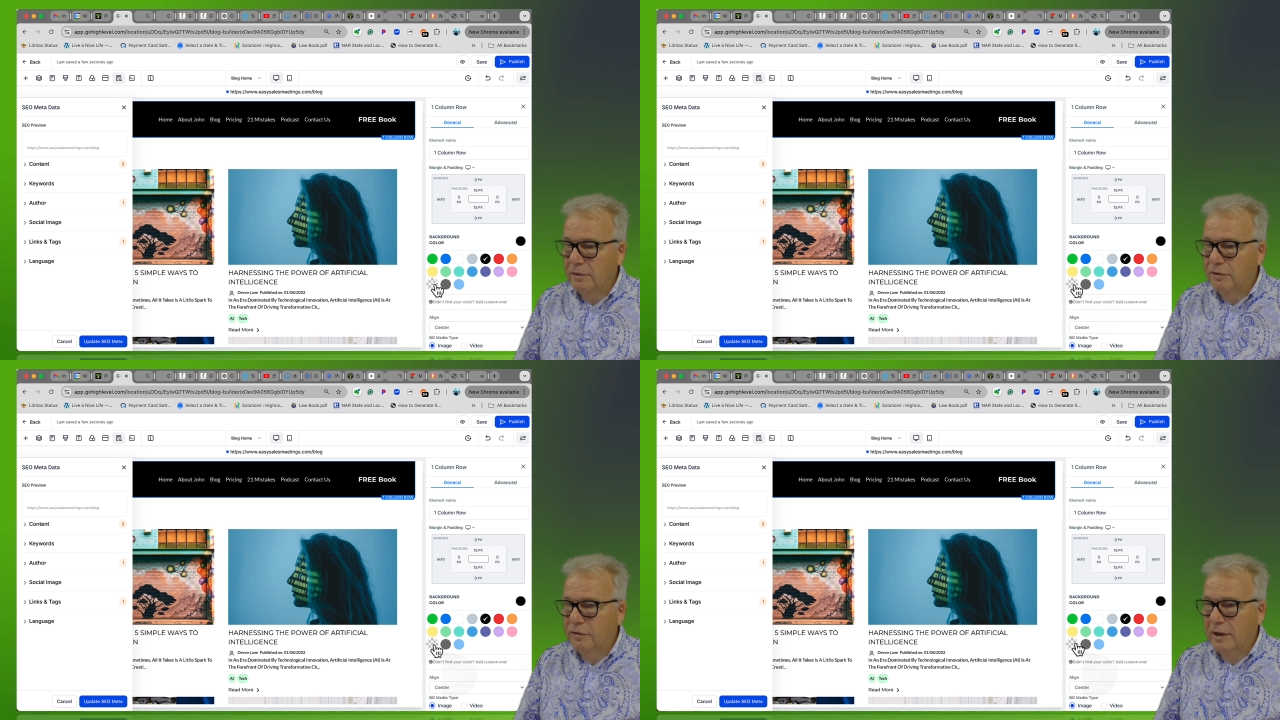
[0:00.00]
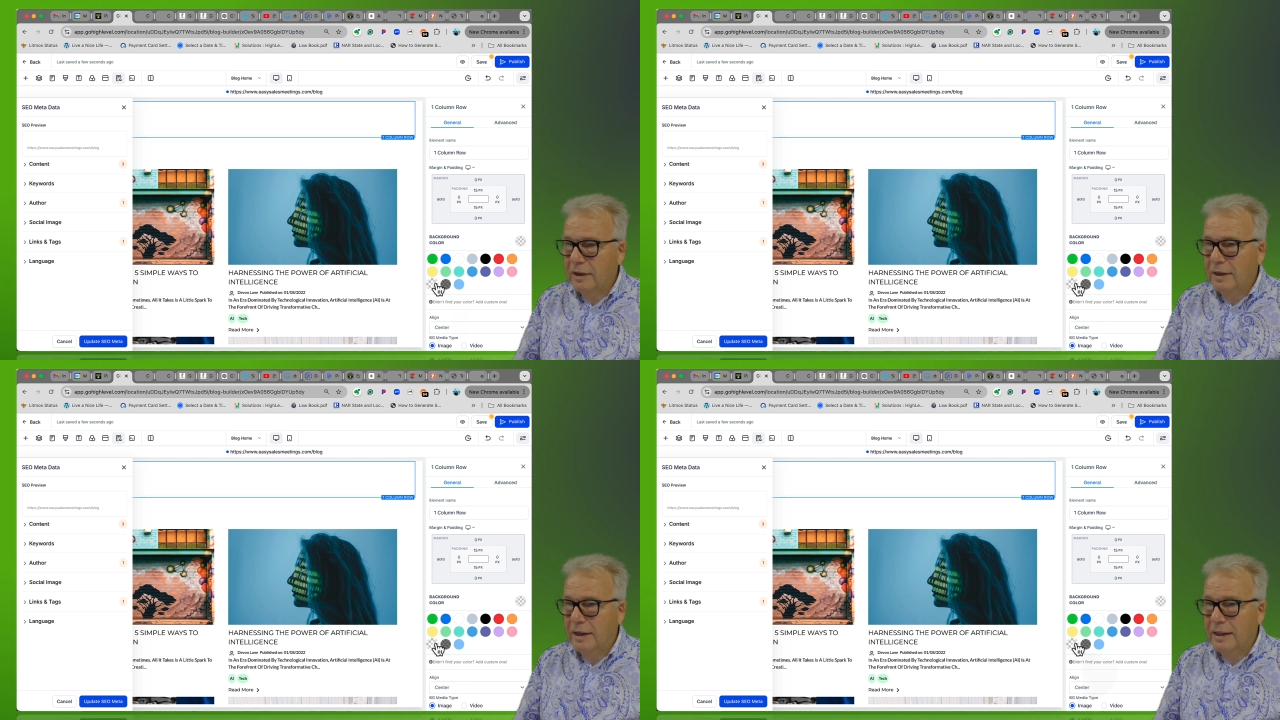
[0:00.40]

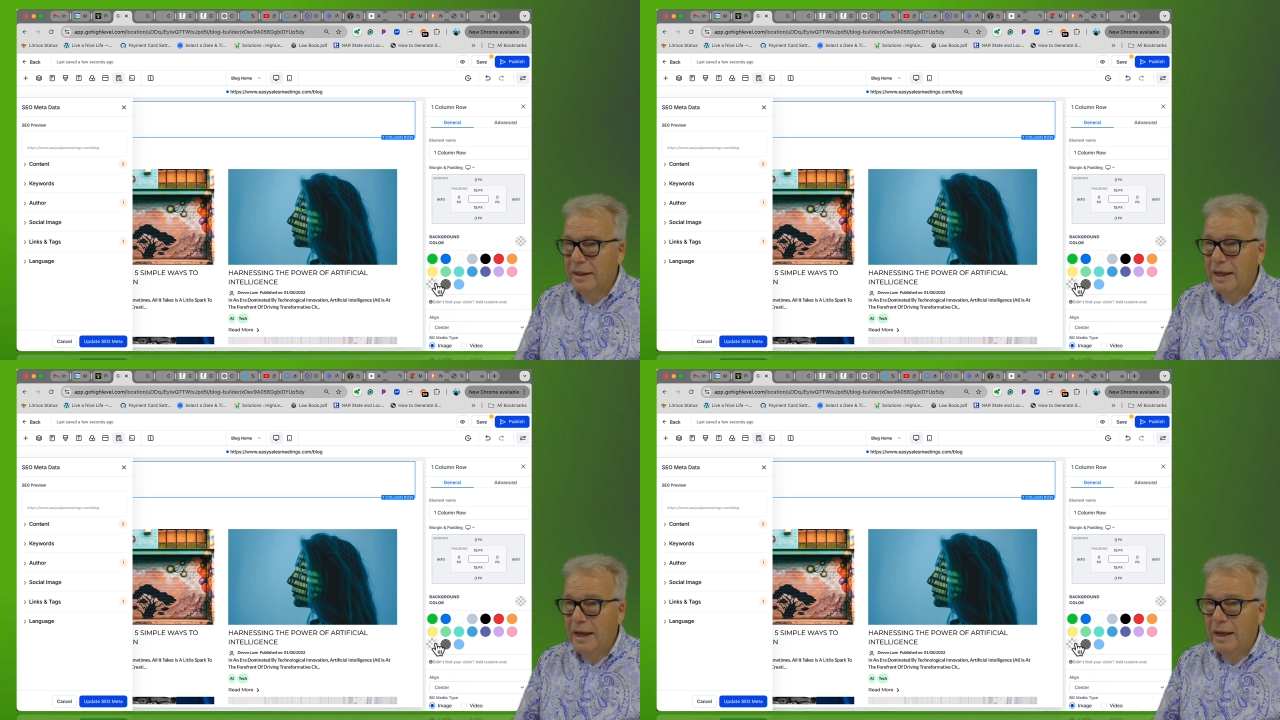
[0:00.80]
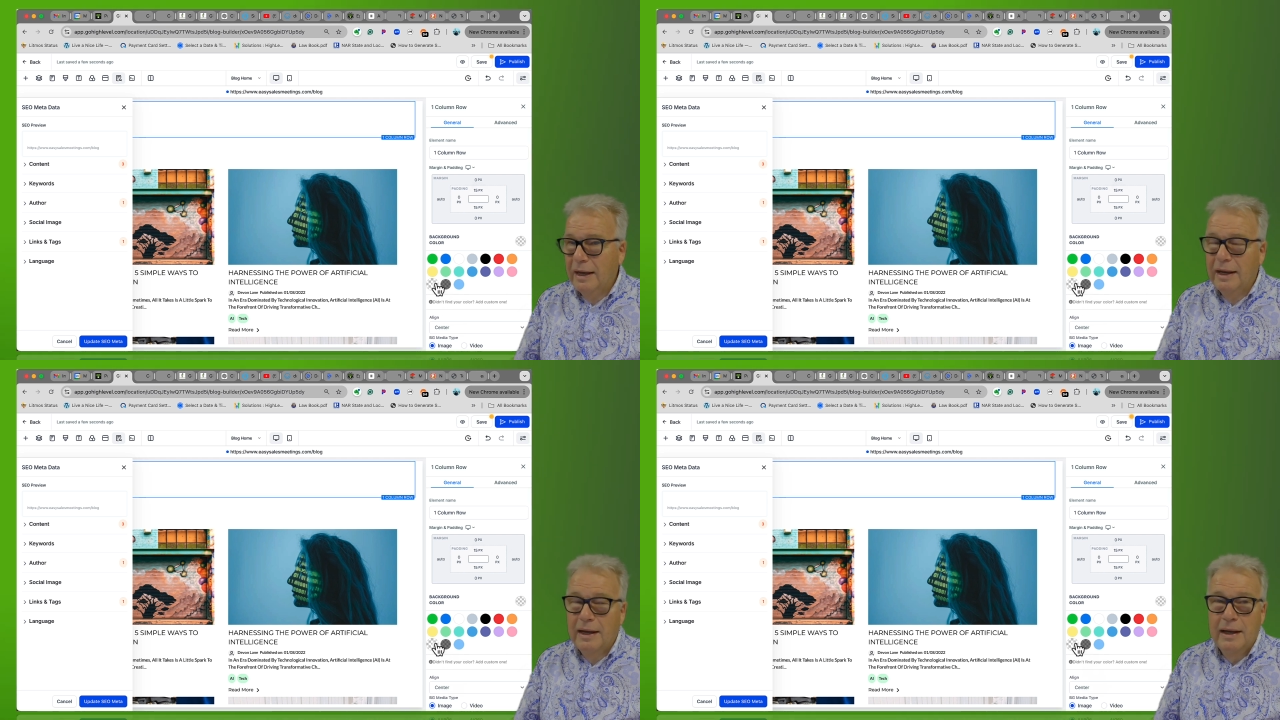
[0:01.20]
checked like that.
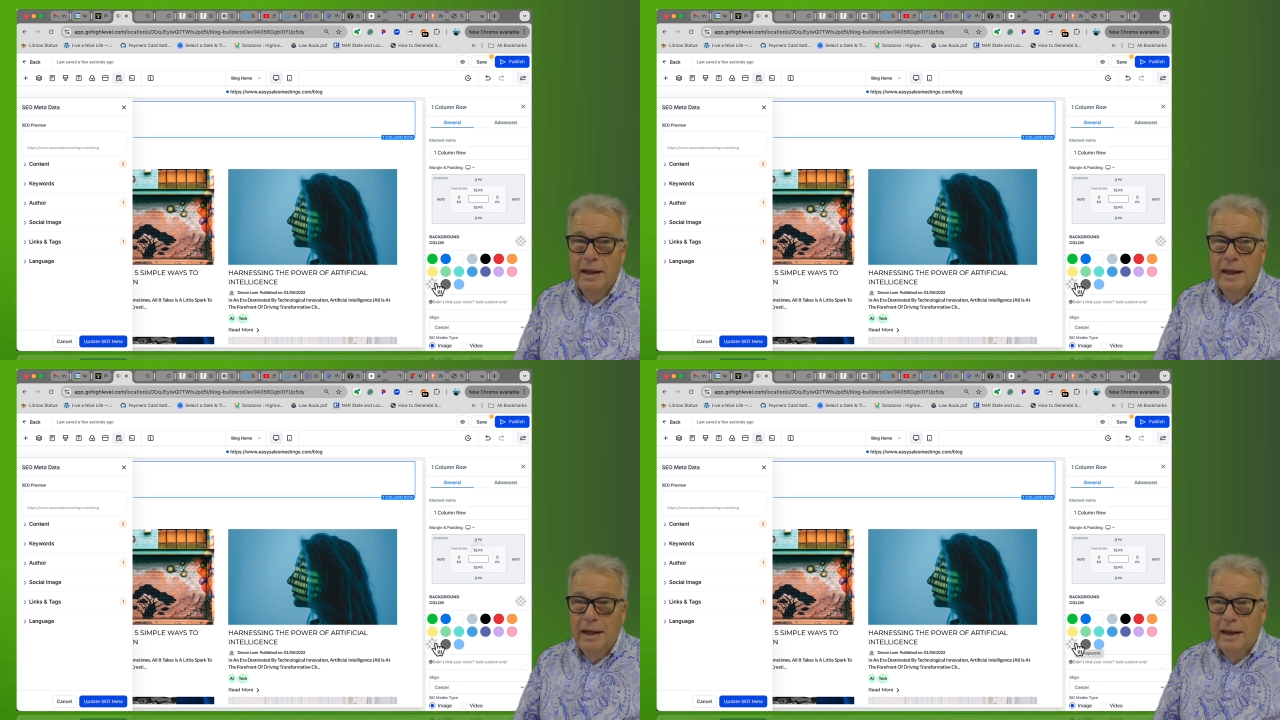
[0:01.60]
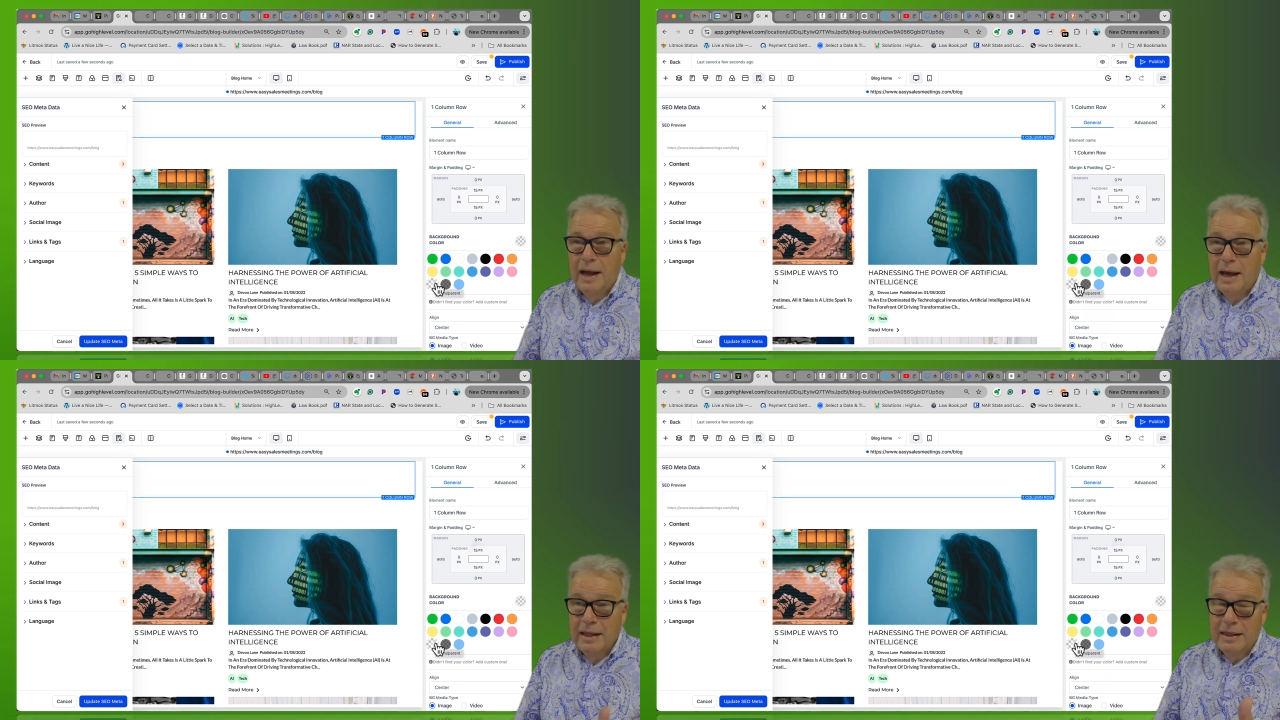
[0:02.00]
And, and
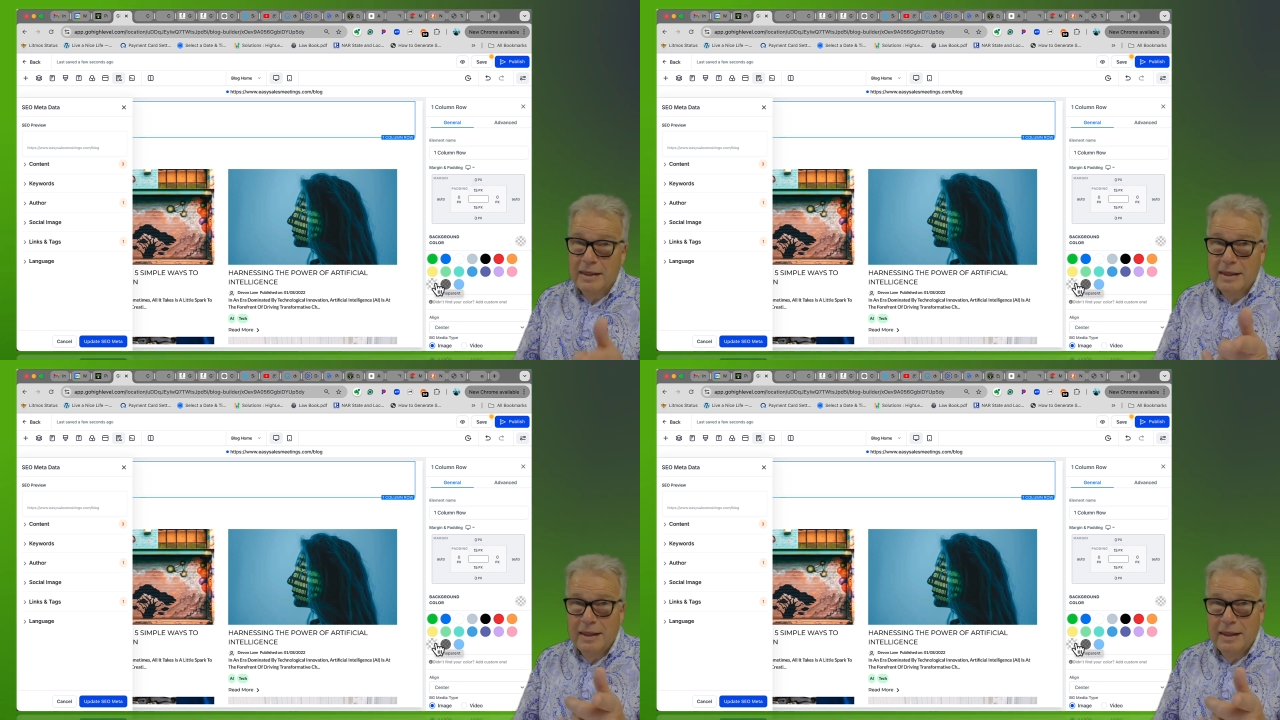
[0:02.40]
I, th-